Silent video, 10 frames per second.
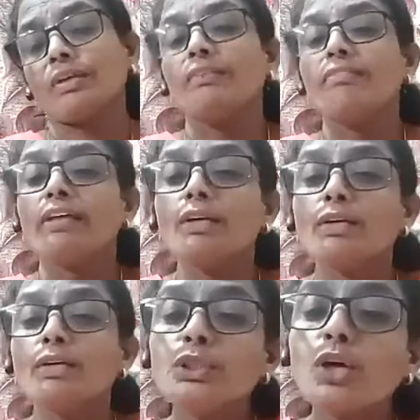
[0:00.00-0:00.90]

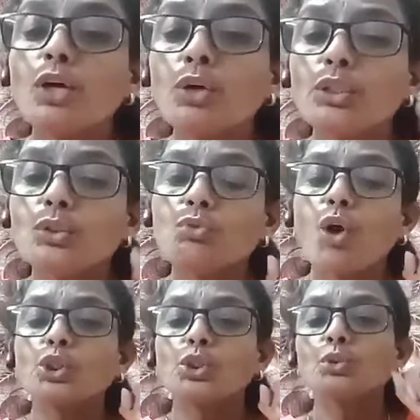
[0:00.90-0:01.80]
Whenever you are going to
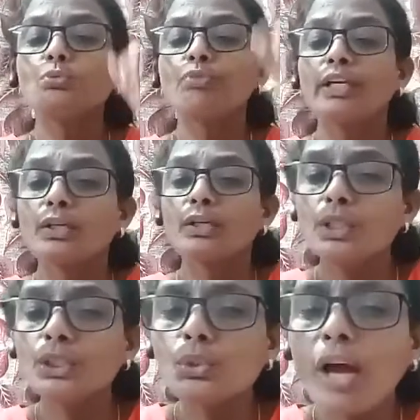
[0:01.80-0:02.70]
washroom, whenever
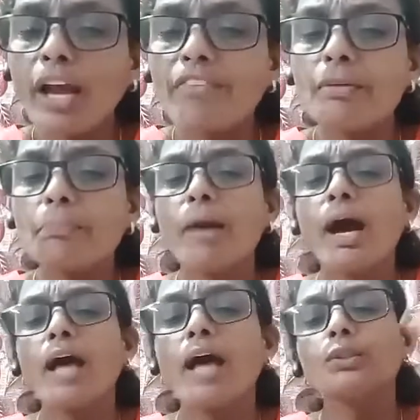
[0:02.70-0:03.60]
you are having
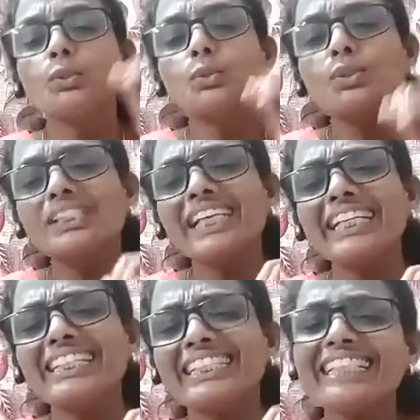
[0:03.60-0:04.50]
bath, you see
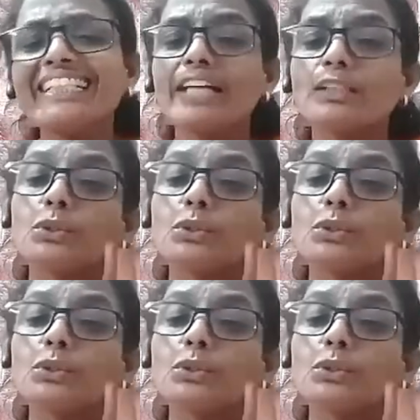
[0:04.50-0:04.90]
that you